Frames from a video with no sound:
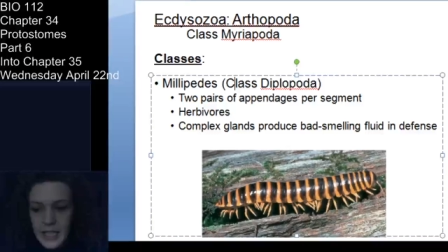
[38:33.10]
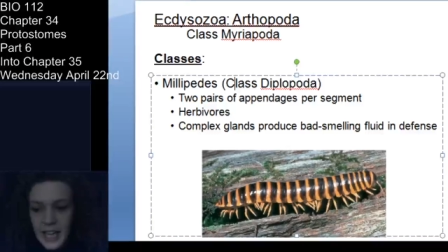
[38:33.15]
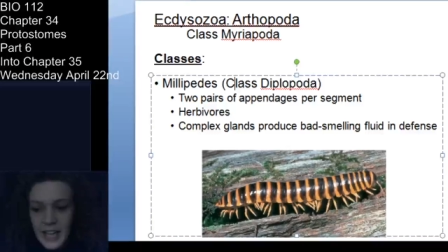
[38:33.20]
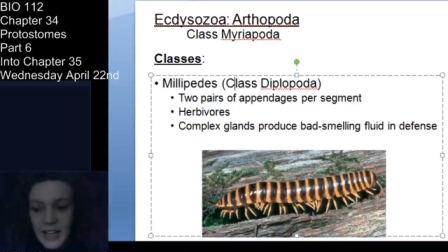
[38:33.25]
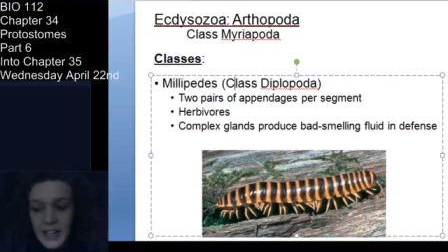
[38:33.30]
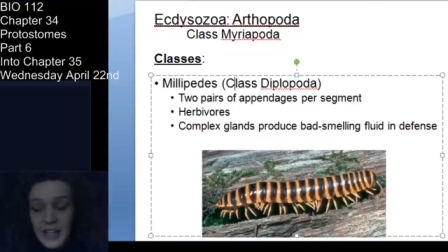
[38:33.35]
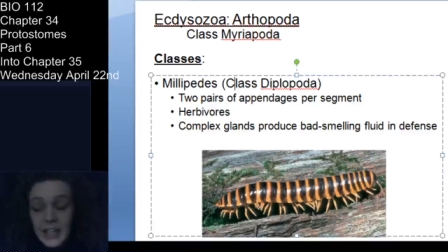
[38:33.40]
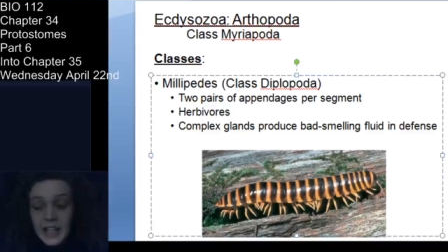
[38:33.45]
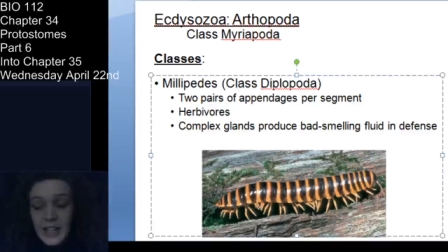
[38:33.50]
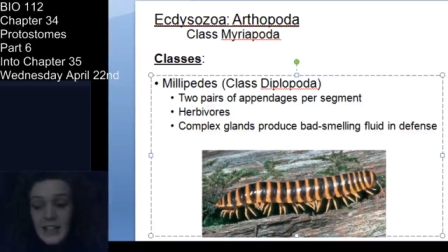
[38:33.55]

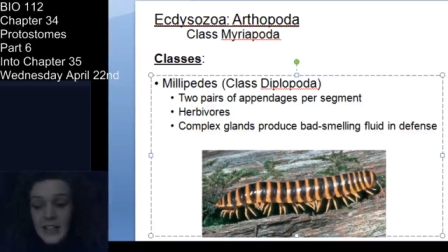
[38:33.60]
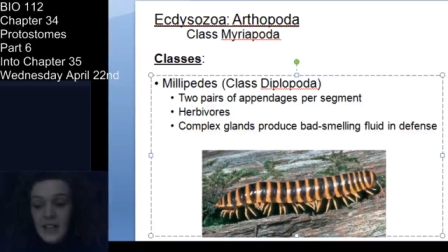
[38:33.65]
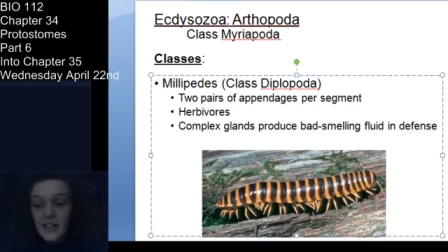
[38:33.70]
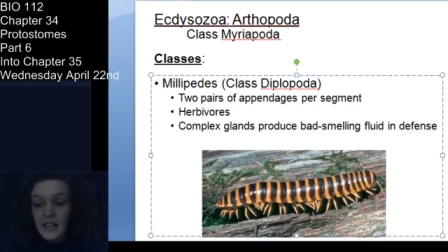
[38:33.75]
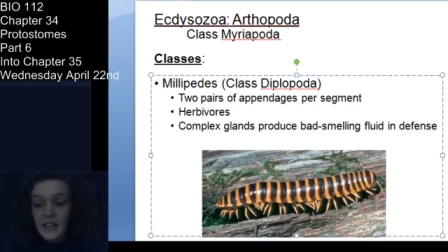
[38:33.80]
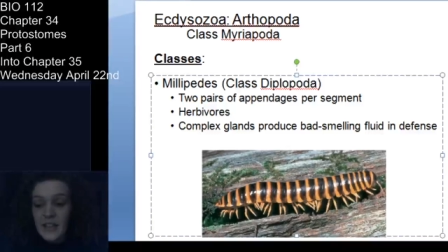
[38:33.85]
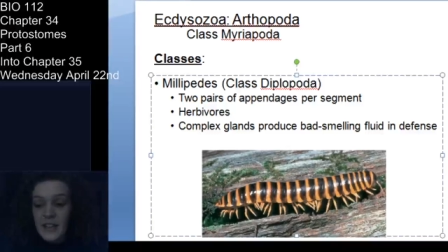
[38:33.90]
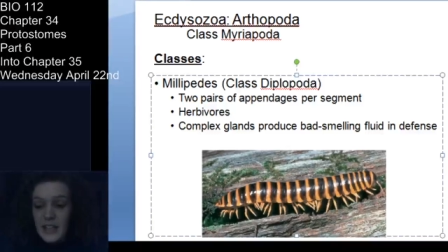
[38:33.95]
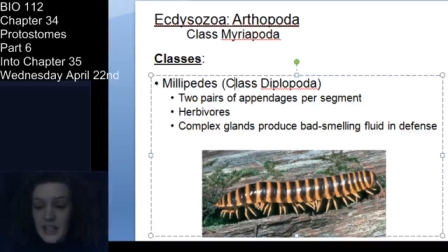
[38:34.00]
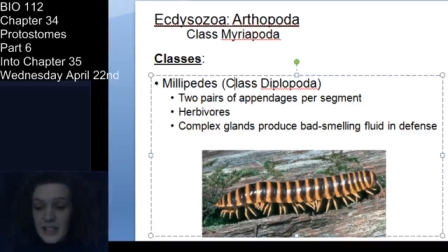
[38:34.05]
and
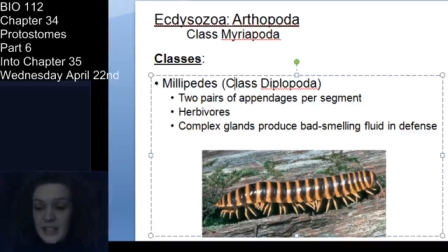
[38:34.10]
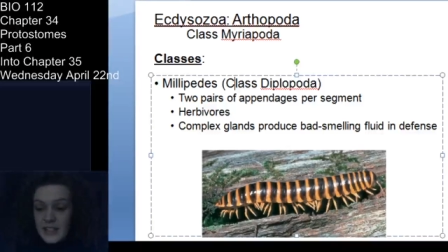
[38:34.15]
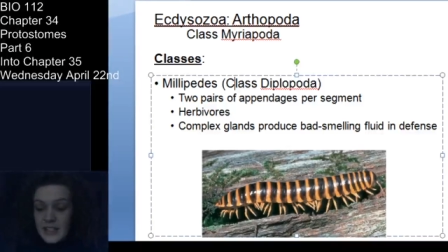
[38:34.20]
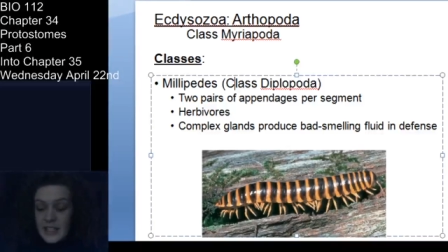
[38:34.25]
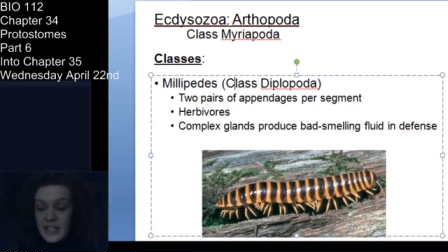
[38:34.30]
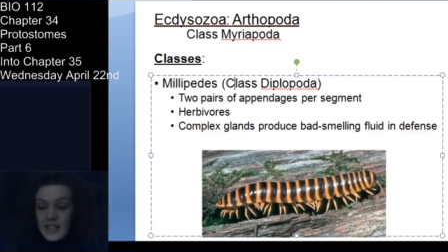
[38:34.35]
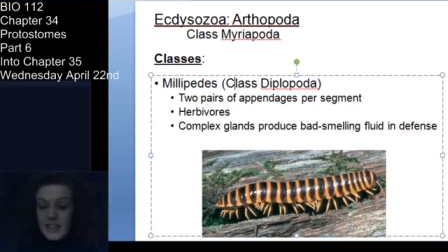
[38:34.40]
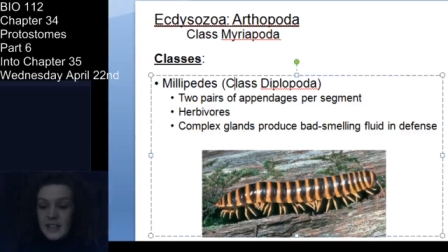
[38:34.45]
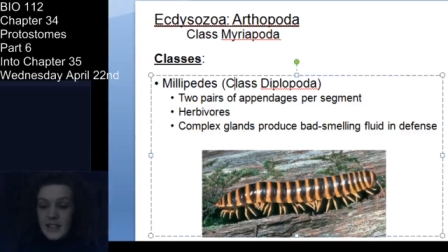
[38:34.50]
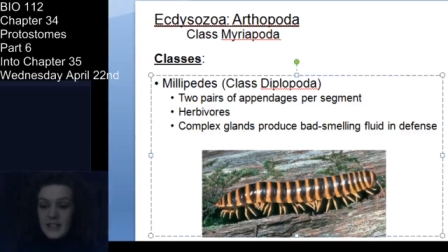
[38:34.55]

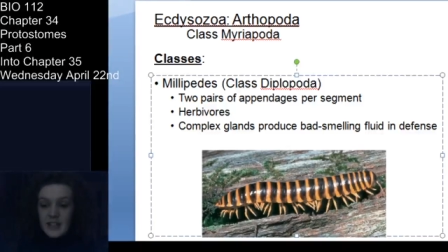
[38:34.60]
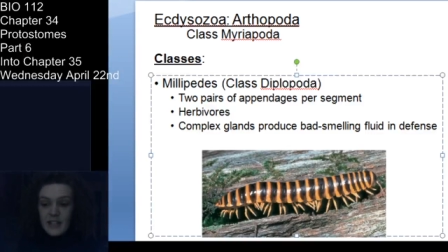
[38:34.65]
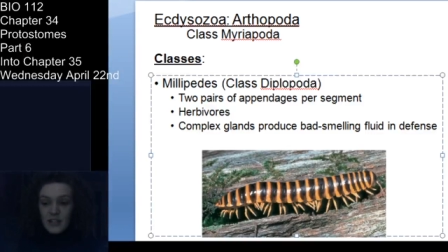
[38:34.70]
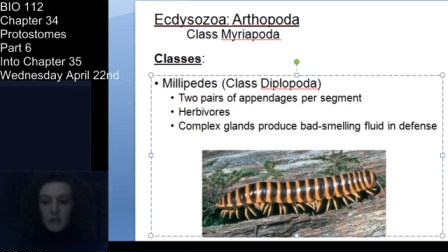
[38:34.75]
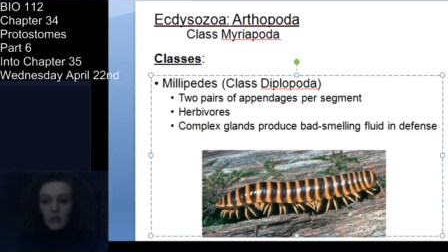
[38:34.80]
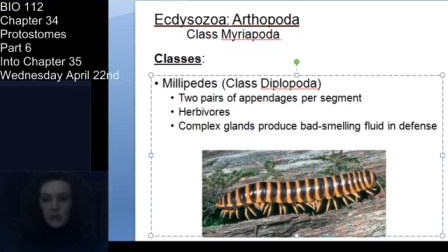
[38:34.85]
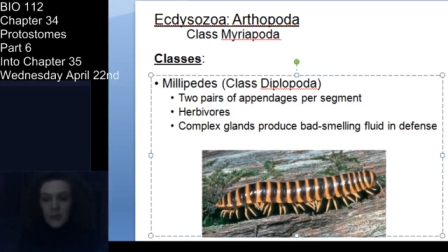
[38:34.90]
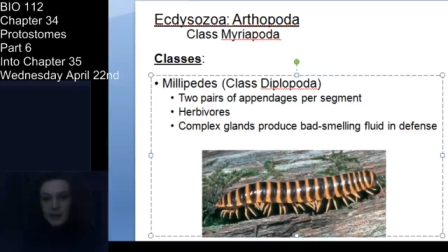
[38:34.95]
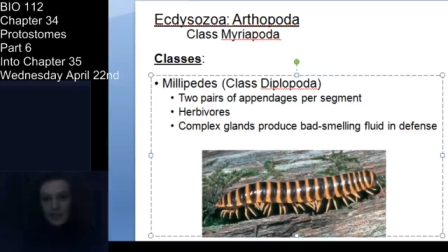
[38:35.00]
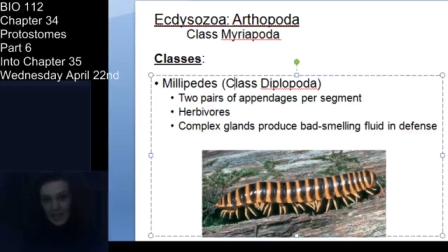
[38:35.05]
since they
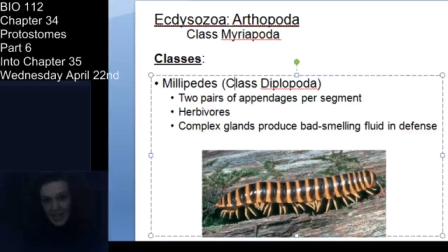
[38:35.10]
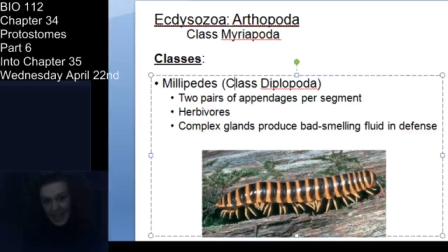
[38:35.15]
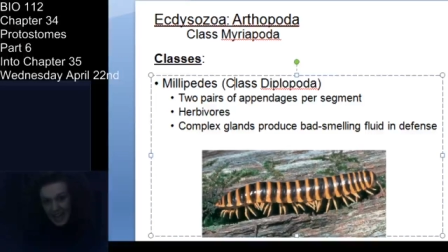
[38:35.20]
don't really